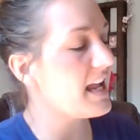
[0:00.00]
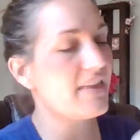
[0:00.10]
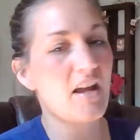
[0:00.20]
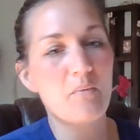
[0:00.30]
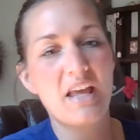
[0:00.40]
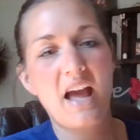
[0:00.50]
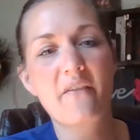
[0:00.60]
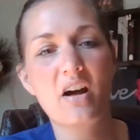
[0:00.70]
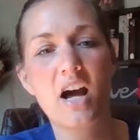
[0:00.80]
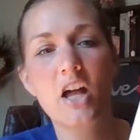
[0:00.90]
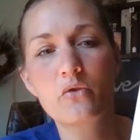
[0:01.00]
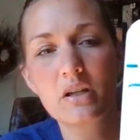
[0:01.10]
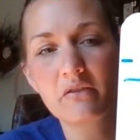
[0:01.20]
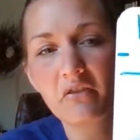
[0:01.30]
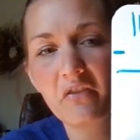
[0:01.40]
And then we have
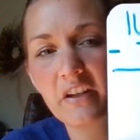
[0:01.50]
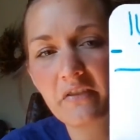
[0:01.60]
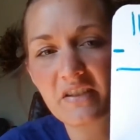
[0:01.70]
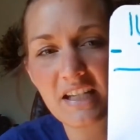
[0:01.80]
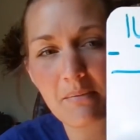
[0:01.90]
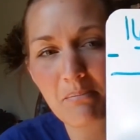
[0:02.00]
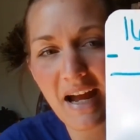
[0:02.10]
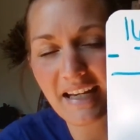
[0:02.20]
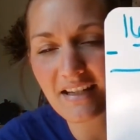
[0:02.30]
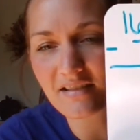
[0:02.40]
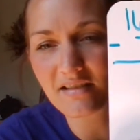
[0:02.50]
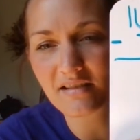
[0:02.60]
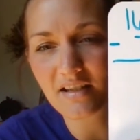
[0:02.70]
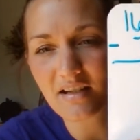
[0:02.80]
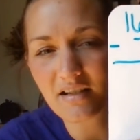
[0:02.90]
150
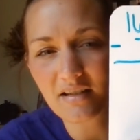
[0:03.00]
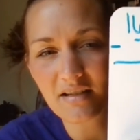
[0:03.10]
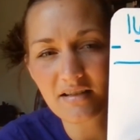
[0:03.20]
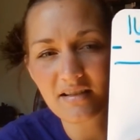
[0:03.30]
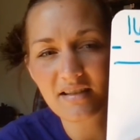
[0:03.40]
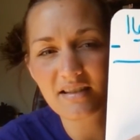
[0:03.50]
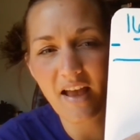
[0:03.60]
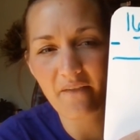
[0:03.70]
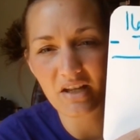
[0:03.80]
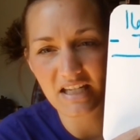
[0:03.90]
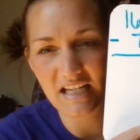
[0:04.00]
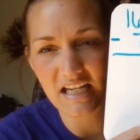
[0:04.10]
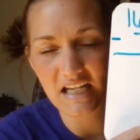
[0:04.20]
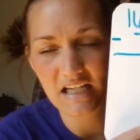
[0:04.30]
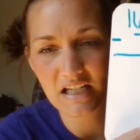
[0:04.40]
minus
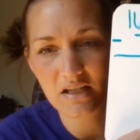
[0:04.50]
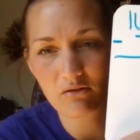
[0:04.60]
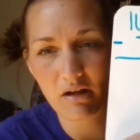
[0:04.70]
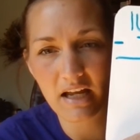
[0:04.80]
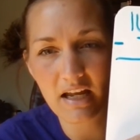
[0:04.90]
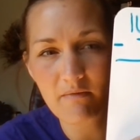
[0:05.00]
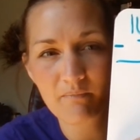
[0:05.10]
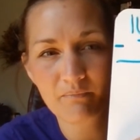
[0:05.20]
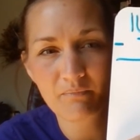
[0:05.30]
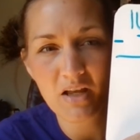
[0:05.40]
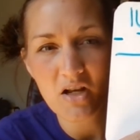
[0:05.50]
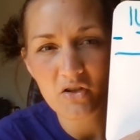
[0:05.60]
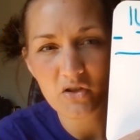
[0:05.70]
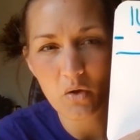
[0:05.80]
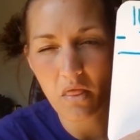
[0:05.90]
70. Okay,
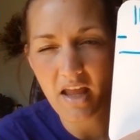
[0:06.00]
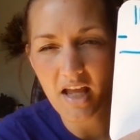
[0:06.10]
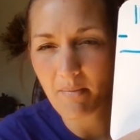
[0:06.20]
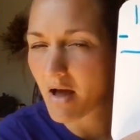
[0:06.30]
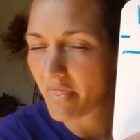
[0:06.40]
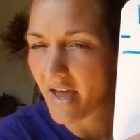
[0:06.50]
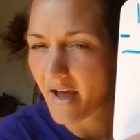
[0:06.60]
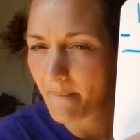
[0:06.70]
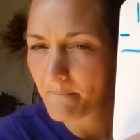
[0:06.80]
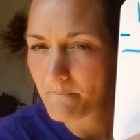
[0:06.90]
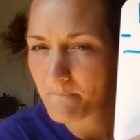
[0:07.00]
so think about that.